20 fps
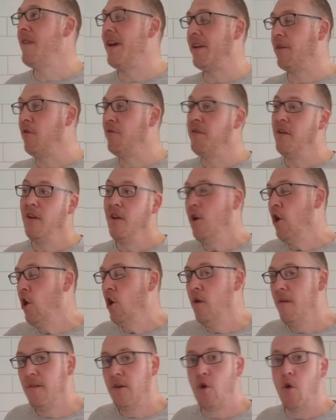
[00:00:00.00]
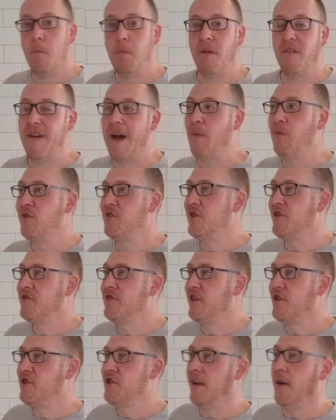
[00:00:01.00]
have had a good couple of hours just
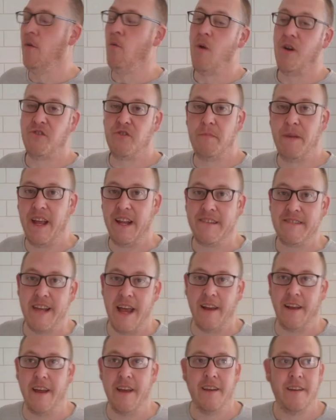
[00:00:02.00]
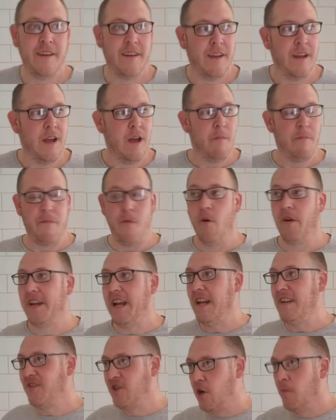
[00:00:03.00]
to chill, watch a bit of telly. Thought
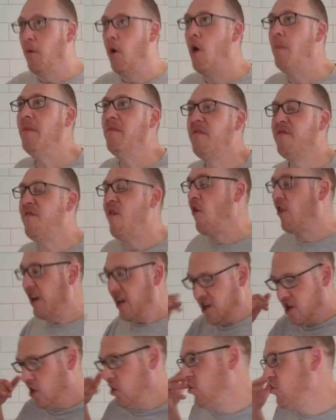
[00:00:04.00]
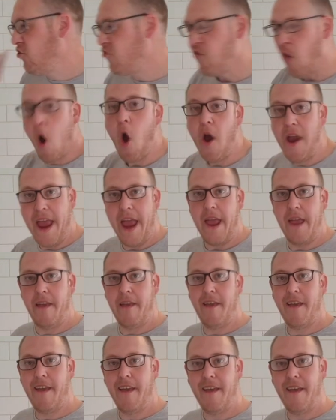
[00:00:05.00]
kids come home and fucking destroy it.